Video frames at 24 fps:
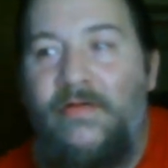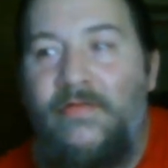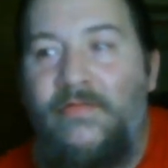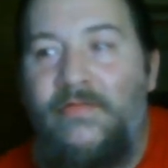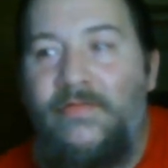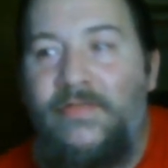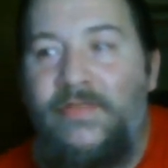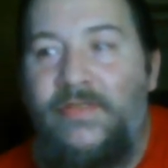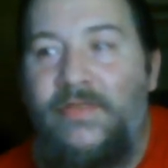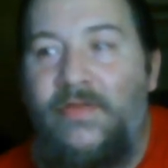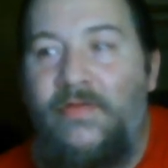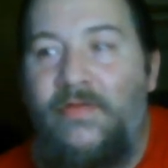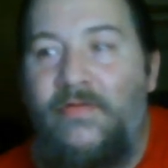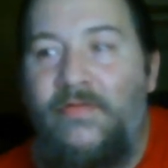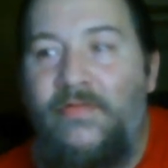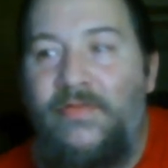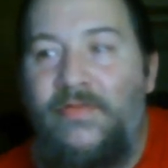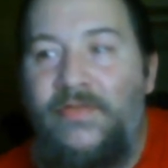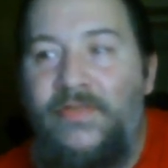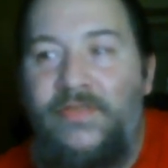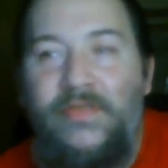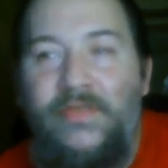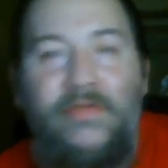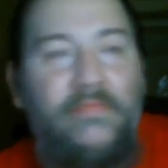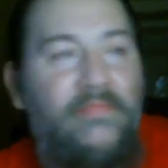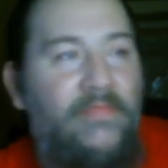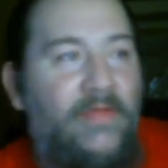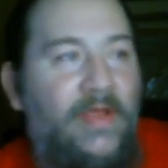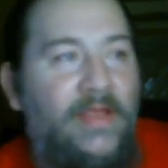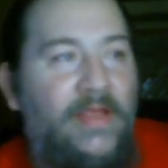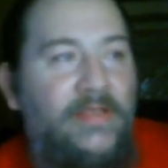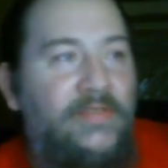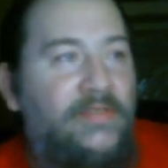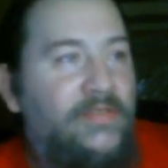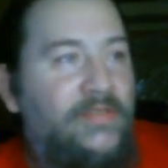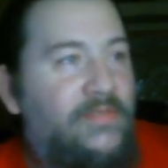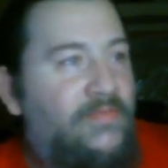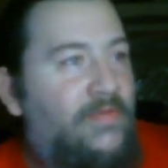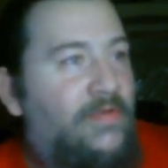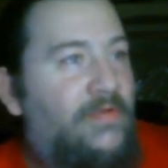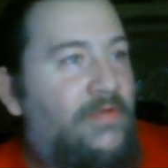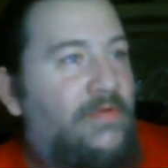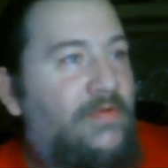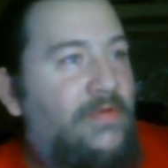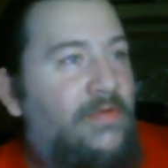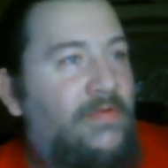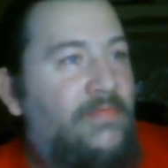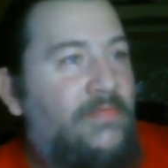So the supervisors
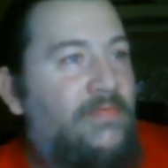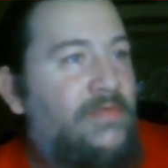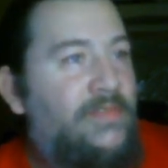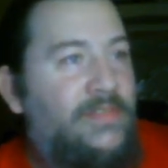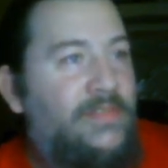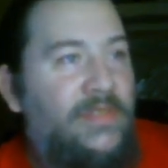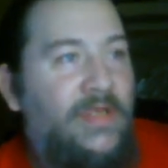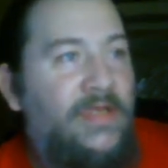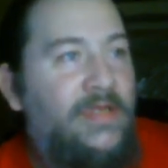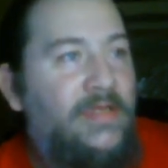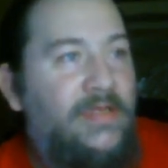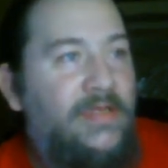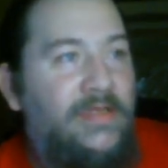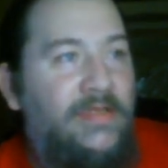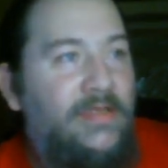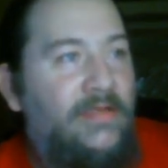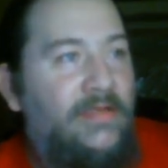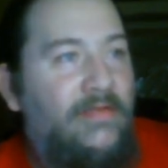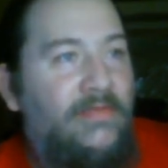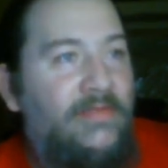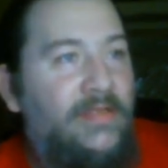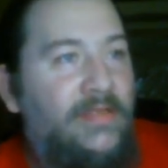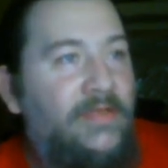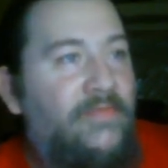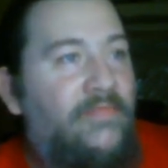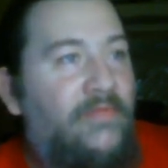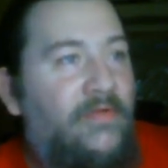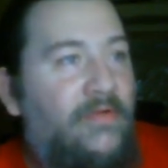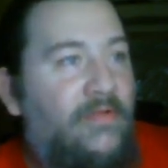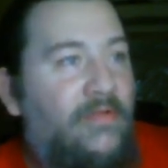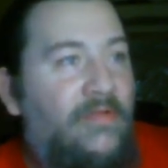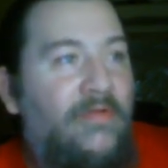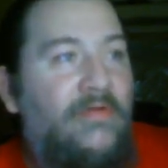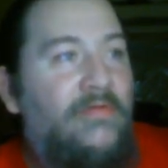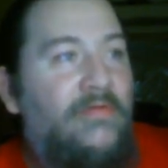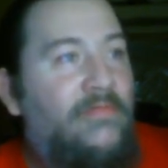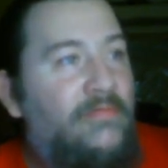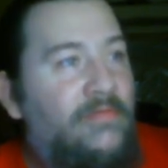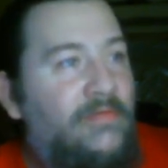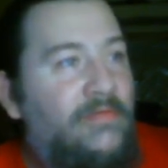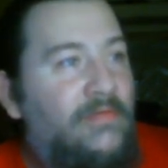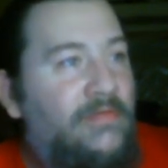it was like, leave her alone.